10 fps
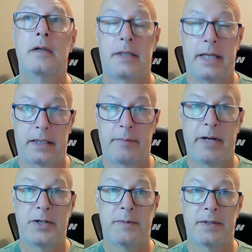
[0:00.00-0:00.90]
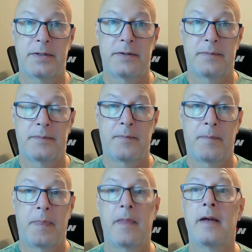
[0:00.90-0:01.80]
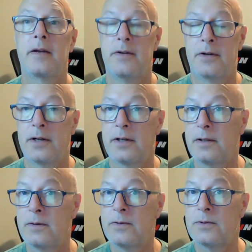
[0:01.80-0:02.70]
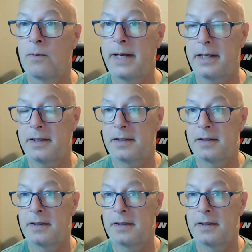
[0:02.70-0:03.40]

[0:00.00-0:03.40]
Take the measurements. You're going to lose weight.